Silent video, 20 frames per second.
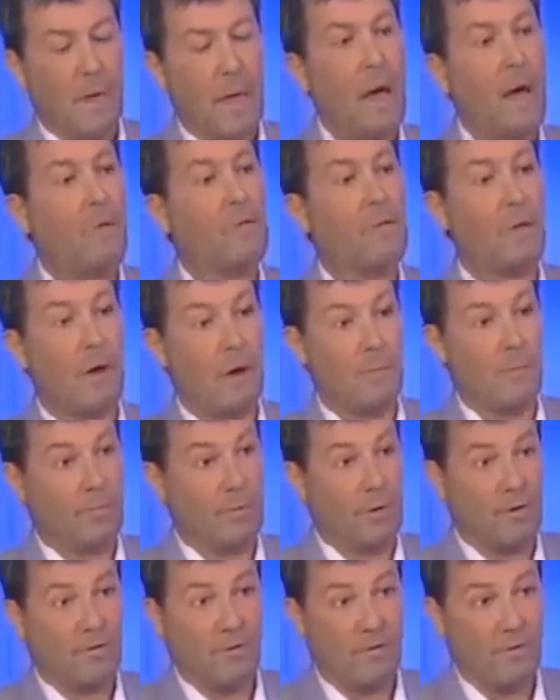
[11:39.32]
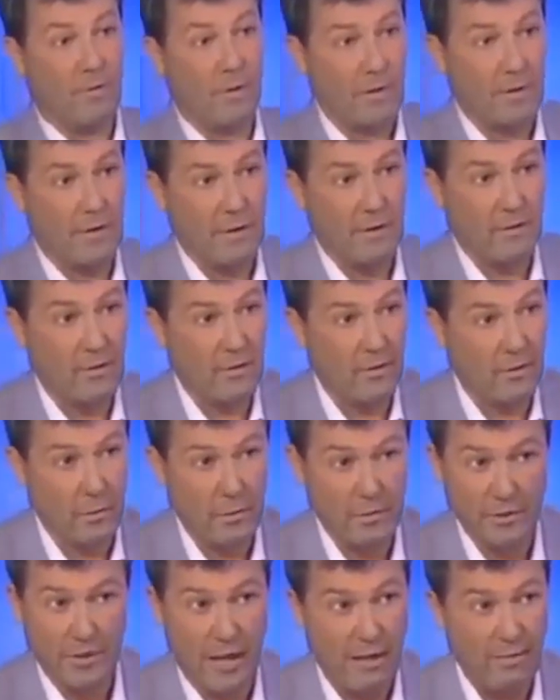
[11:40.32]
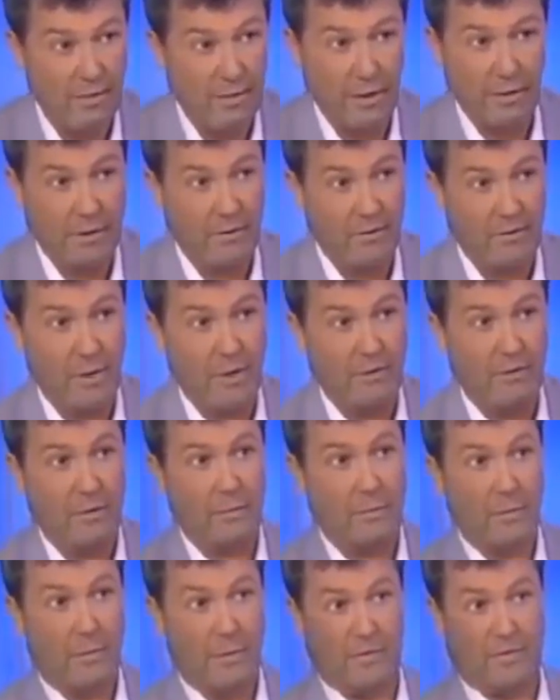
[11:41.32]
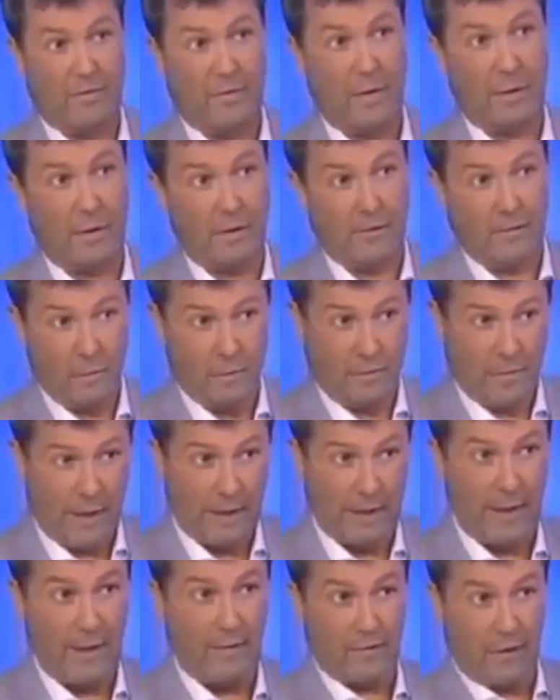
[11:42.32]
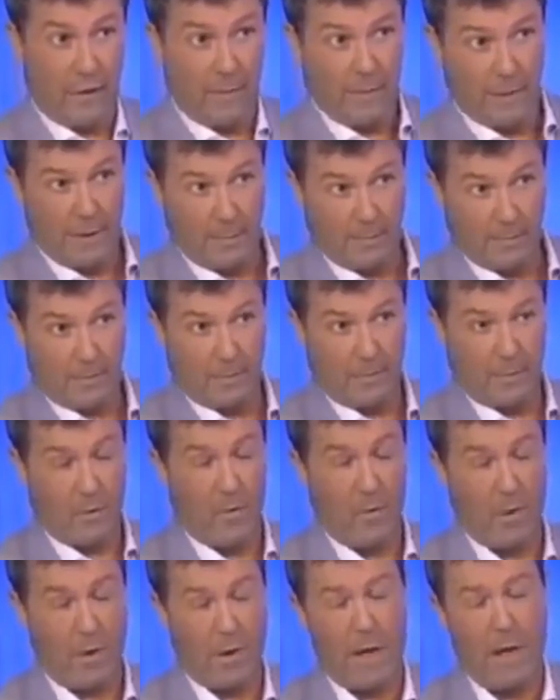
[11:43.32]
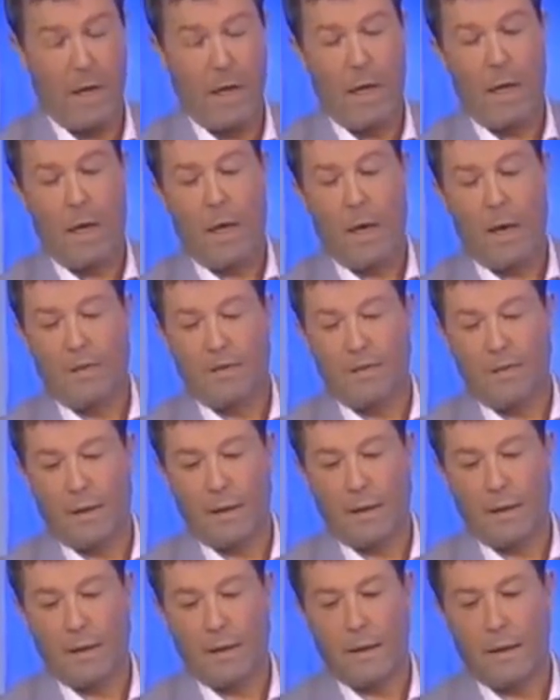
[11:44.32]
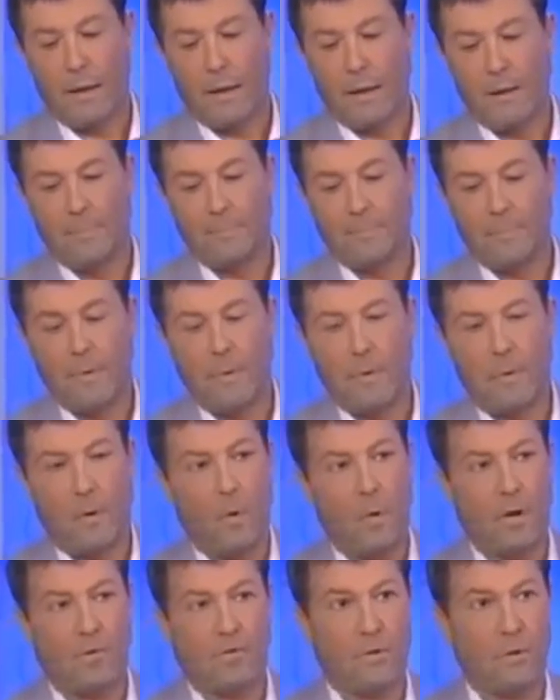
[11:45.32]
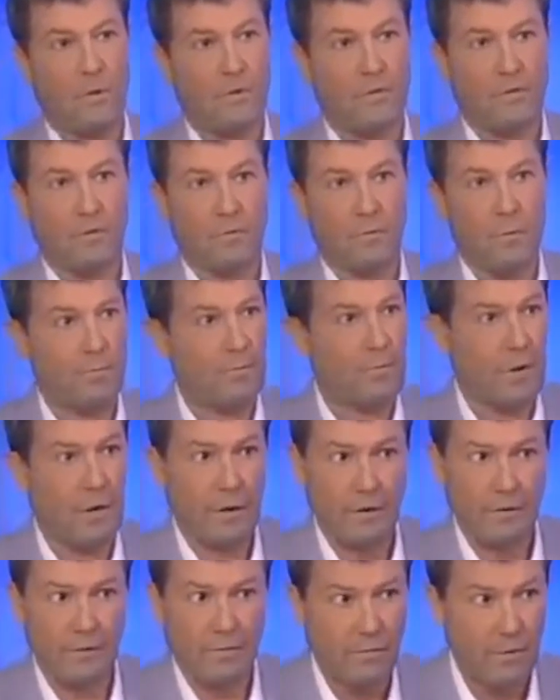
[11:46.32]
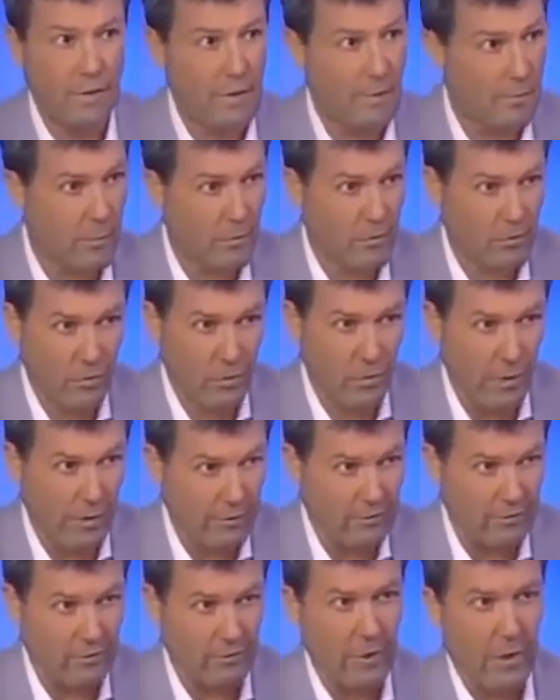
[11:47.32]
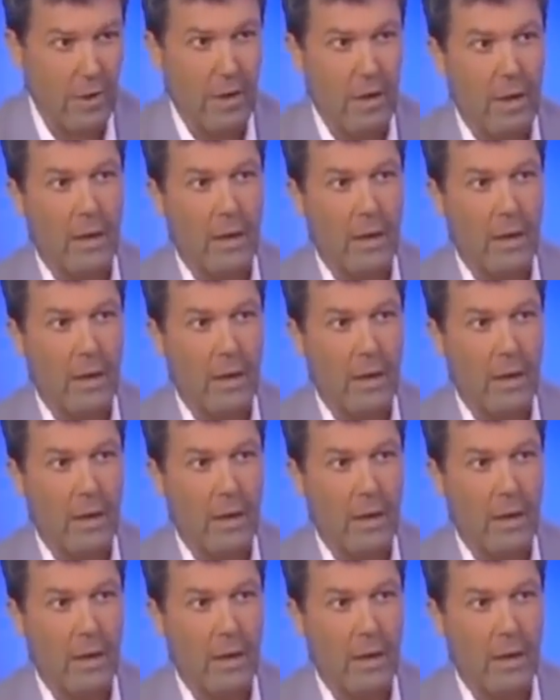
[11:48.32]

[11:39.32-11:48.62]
health care, pre-existing conditions, which Kavanaugh does not seem to be a fan of, with that case coming up to the court, I think the question of reproductive freedom or choice,